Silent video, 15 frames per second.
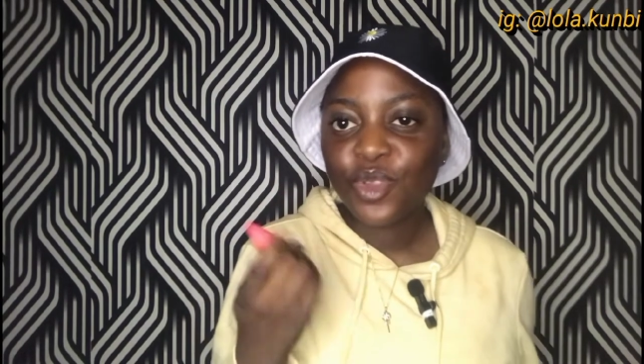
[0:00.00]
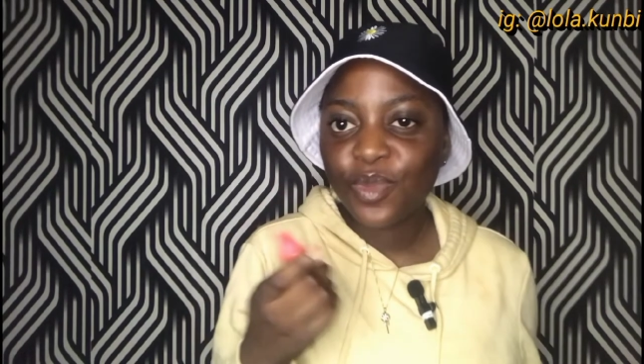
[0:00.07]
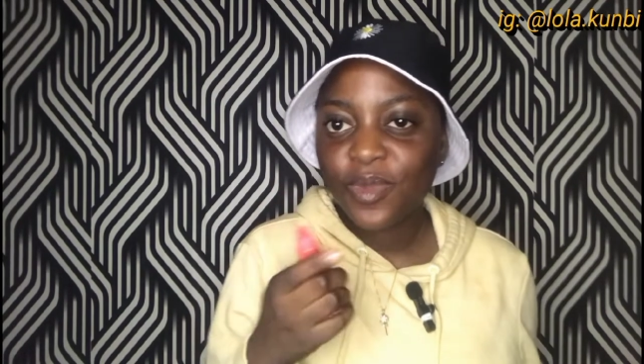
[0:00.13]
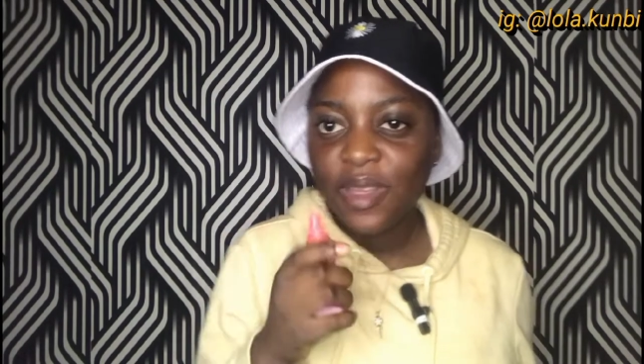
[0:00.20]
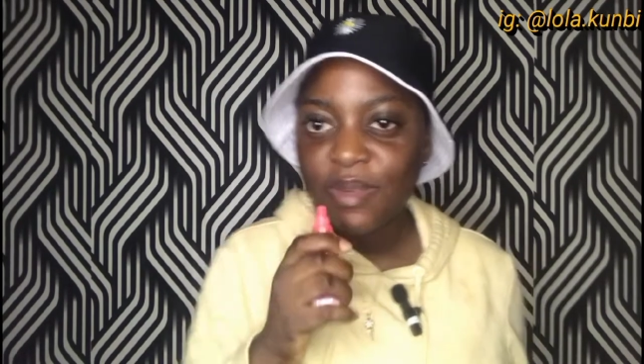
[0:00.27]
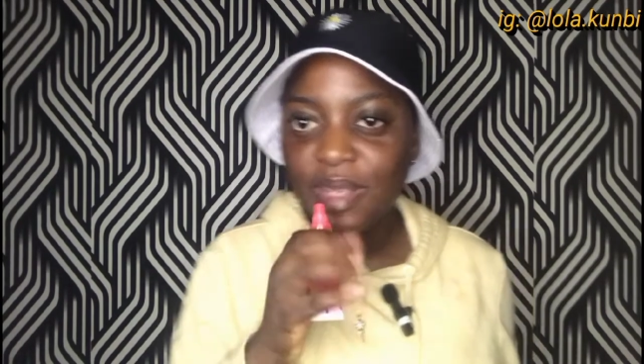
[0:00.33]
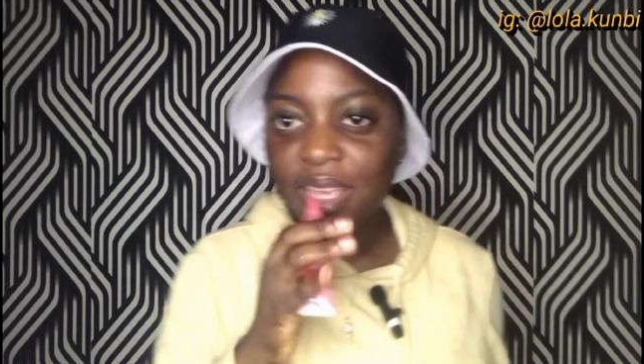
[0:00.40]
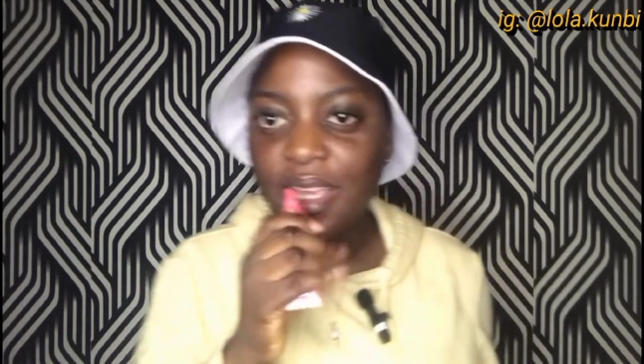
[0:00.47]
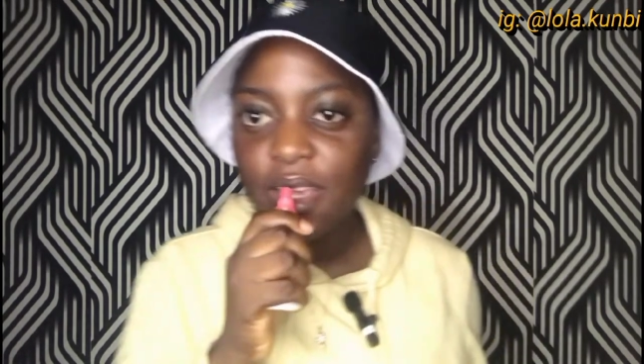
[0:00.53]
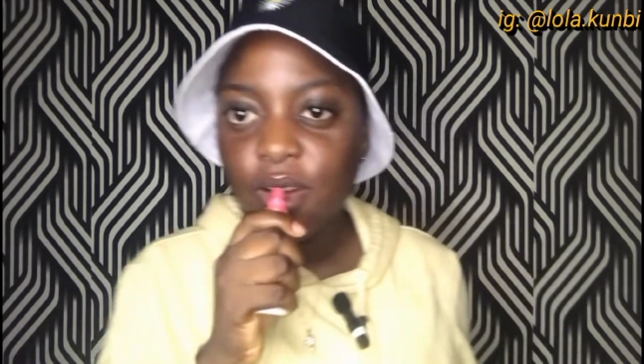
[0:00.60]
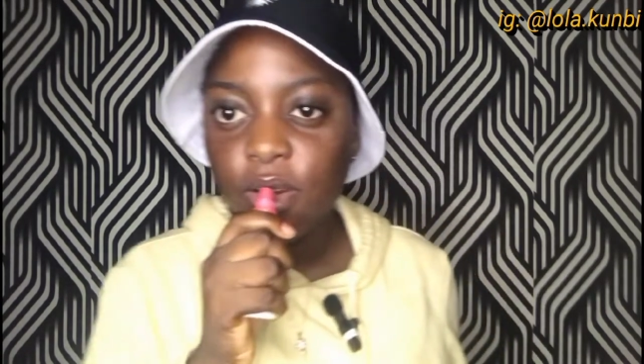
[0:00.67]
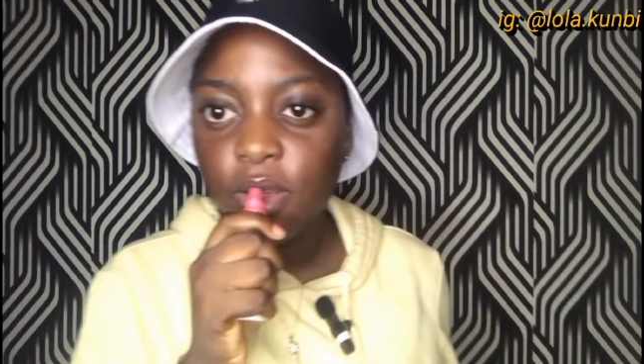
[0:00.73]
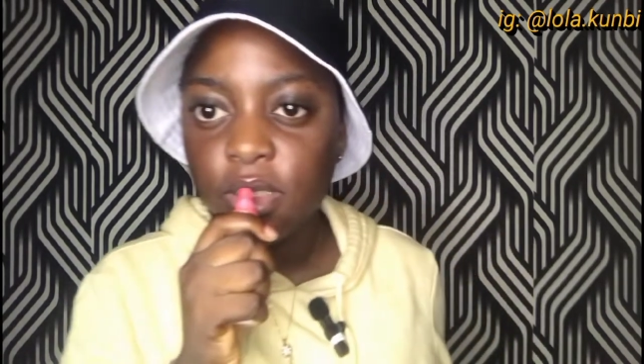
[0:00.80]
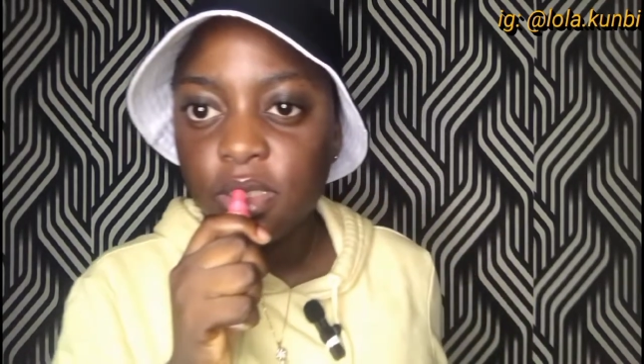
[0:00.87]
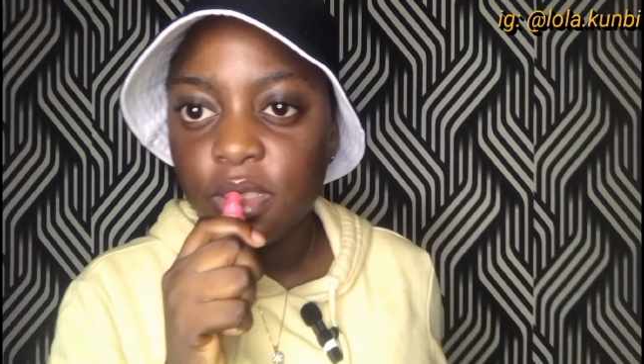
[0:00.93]
sometimes I
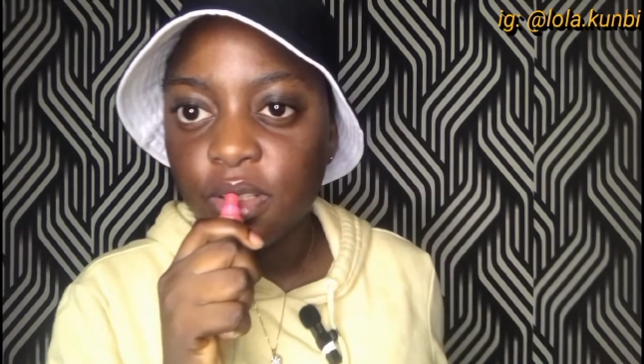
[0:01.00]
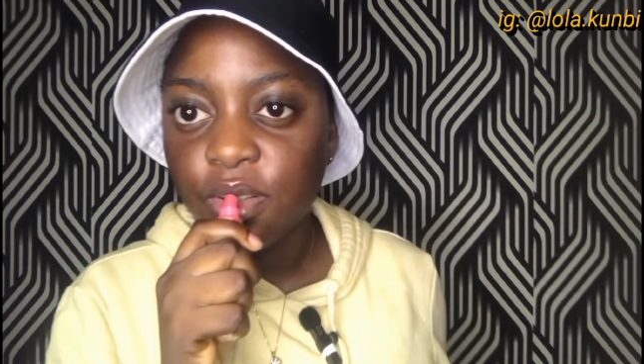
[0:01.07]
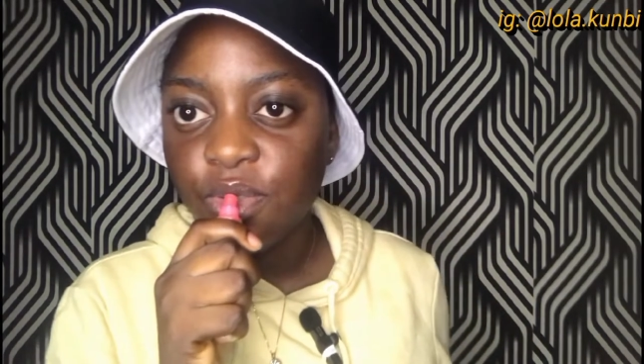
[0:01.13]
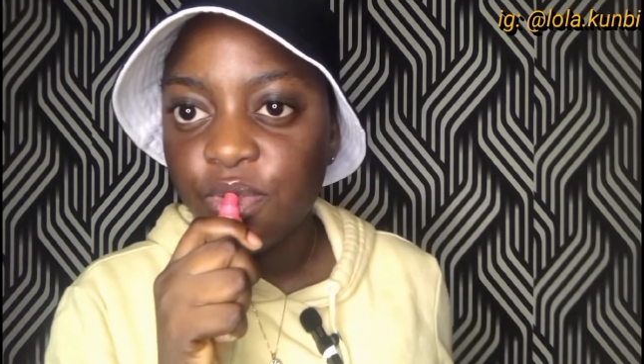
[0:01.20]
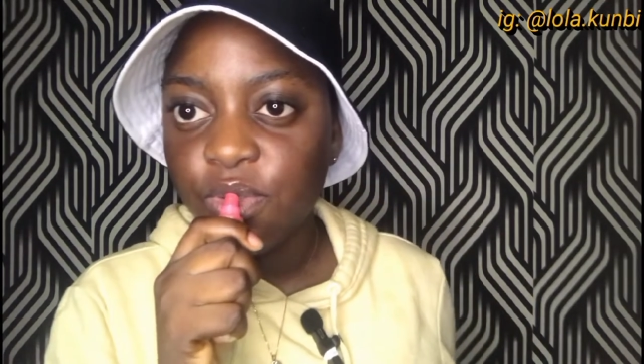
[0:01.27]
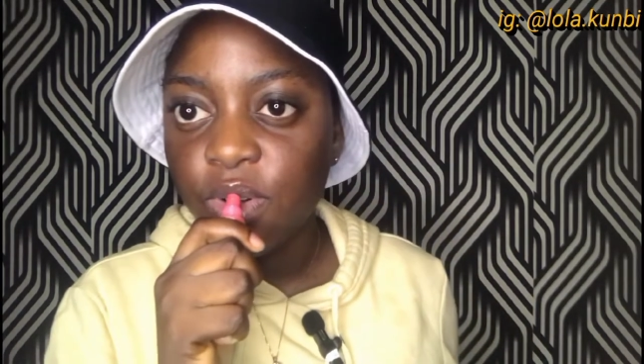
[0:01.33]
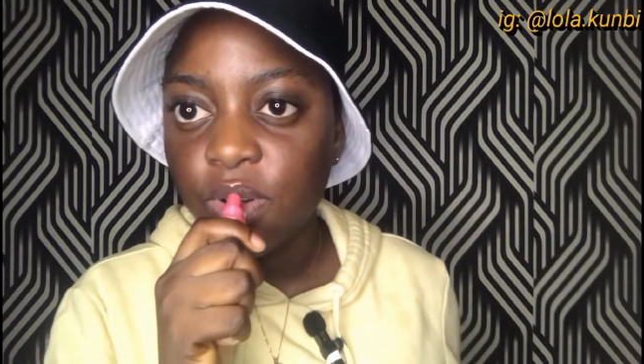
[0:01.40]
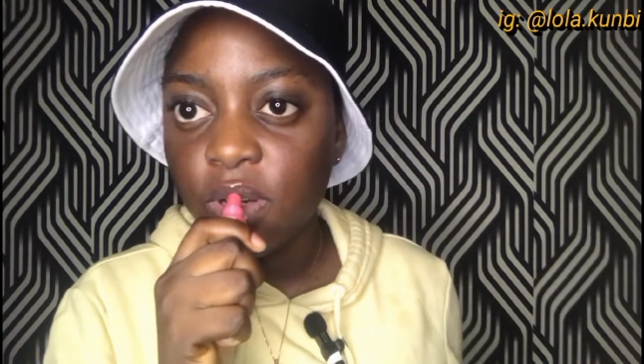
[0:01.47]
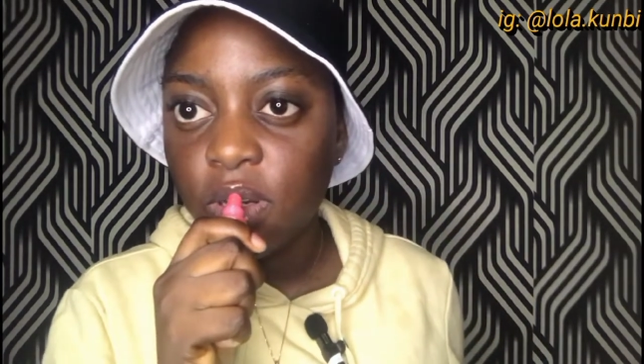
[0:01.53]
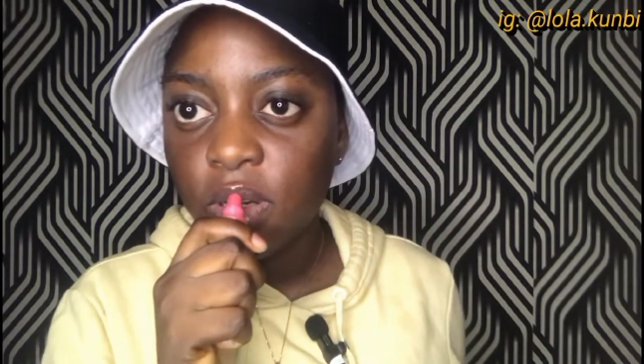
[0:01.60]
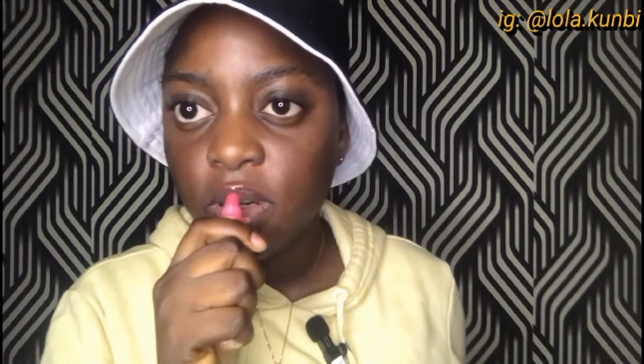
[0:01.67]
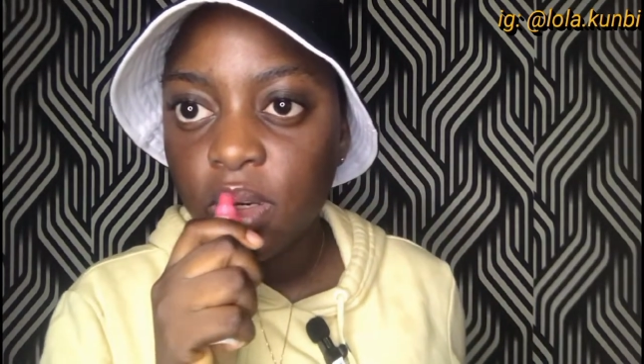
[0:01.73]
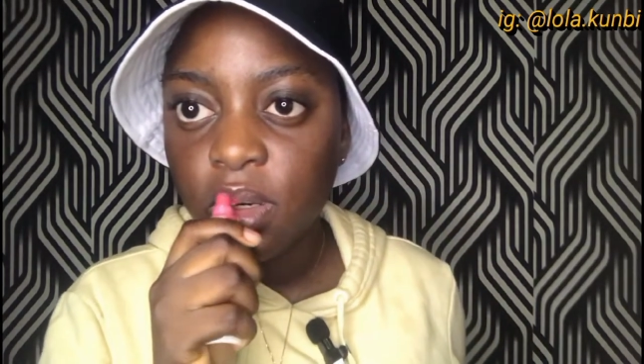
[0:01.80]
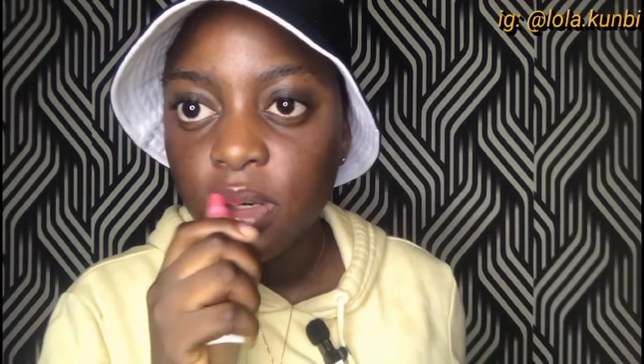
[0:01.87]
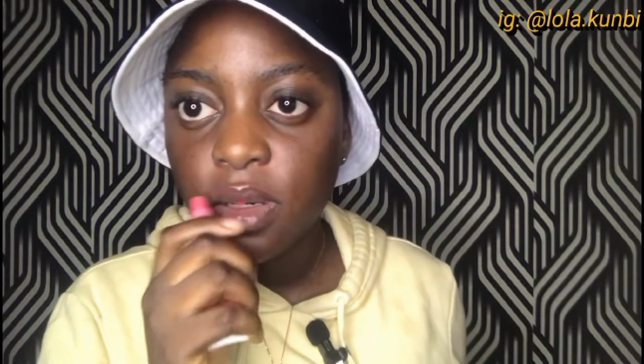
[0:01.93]
get lost in the
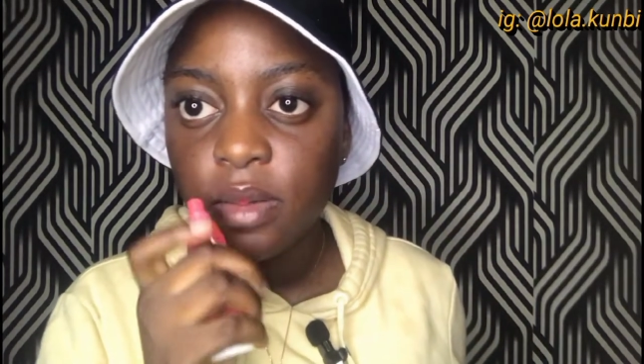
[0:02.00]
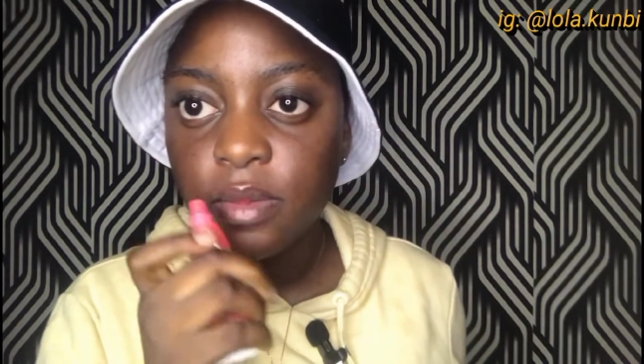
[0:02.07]
fun.